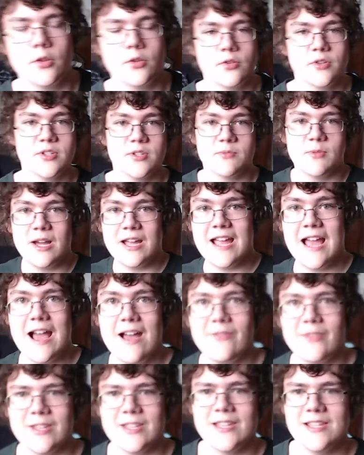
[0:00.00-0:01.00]
reason why I
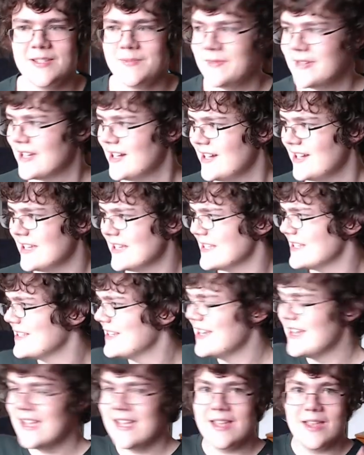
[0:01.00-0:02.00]
have it is because
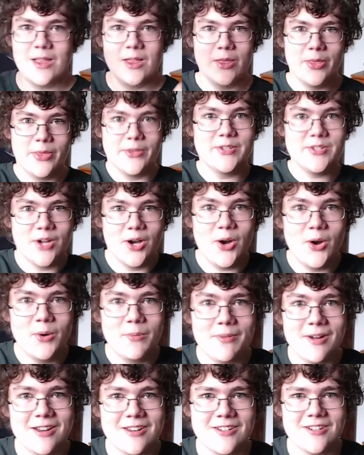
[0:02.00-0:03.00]
the tall
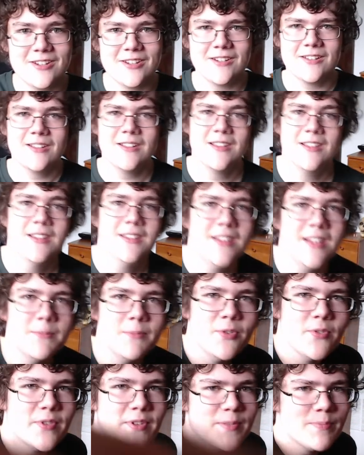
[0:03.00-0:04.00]
monitor, let me
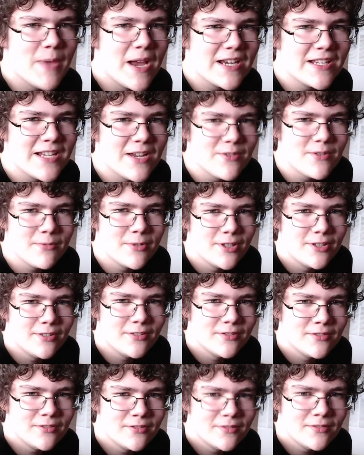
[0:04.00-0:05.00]
move this back down a
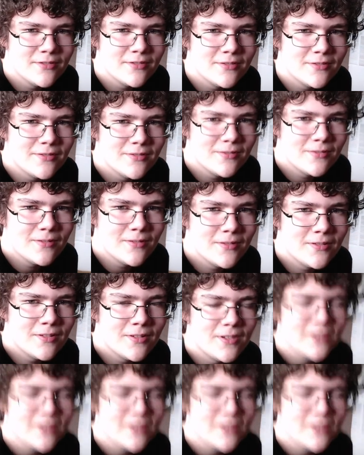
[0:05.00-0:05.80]
bit.